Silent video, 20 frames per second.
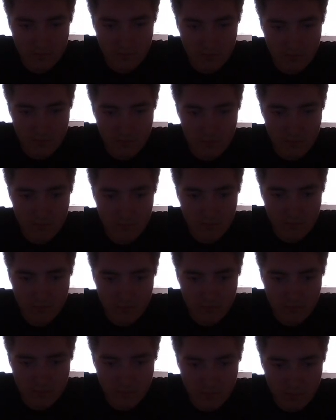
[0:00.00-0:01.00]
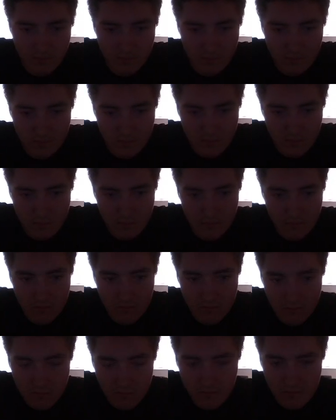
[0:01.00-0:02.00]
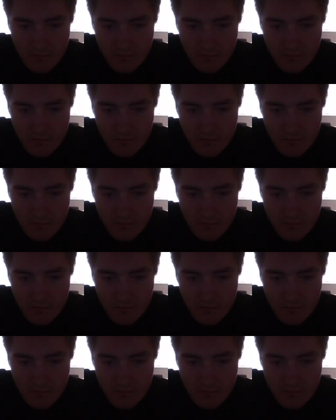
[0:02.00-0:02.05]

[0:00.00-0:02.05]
(no one is talking)